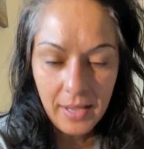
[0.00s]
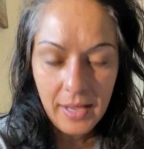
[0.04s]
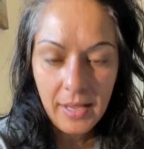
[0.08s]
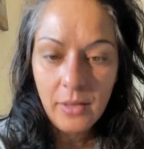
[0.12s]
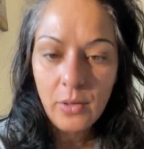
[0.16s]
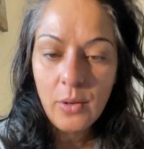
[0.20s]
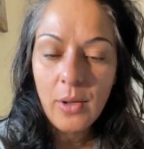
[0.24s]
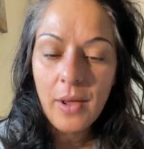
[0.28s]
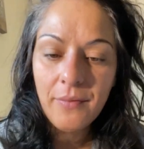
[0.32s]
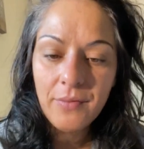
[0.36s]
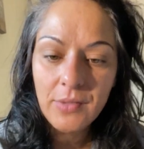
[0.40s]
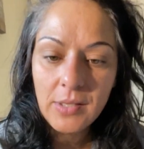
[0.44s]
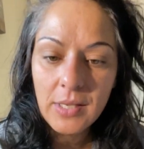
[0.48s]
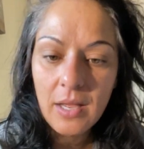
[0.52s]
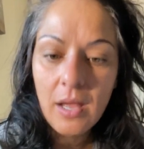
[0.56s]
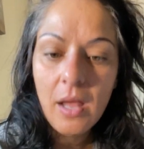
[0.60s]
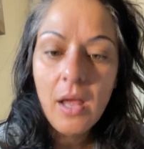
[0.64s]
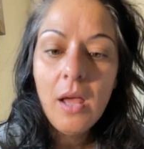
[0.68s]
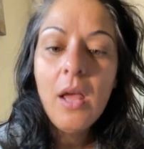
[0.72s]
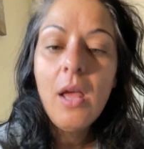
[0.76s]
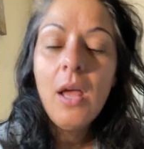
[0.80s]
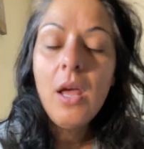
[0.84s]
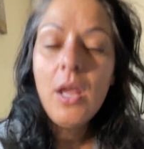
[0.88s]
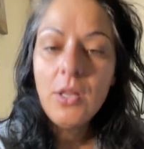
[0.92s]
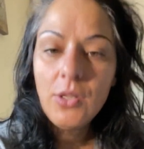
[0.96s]
You have to
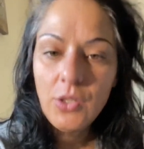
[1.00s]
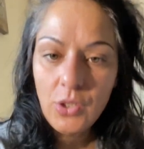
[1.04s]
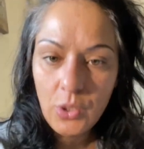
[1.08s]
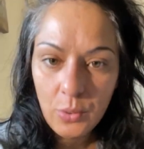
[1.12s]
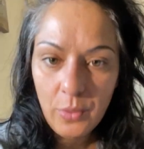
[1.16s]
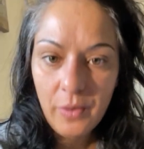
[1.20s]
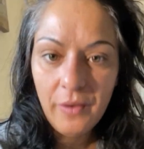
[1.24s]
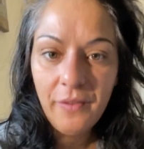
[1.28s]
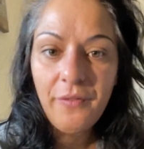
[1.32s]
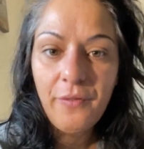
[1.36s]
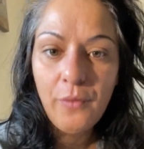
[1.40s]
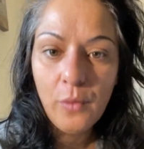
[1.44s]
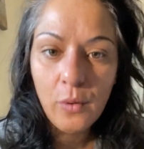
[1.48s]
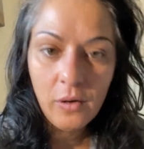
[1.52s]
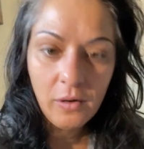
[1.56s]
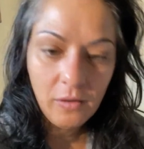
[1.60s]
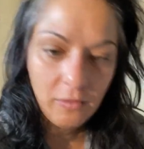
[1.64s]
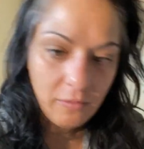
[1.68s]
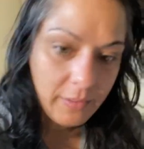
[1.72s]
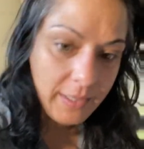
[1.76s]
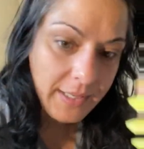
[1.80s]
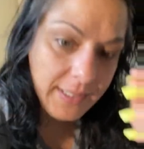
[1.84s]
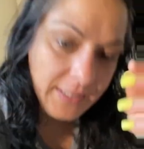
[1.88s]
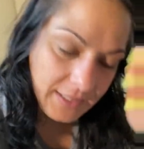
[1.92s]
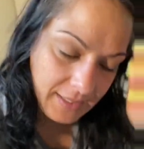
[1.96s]
do it for a
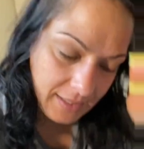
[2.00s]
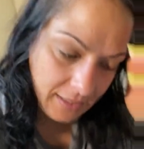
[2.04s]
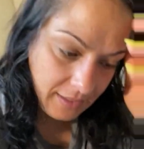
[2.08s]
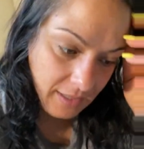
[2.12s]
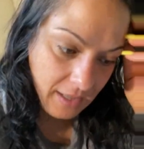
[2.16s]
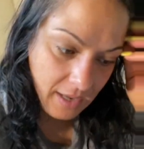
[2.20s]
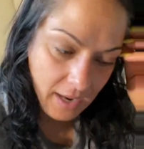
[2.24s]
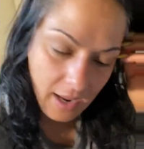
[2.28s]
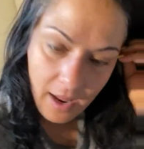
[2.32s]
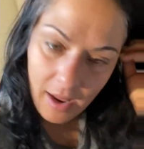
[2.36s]
reason.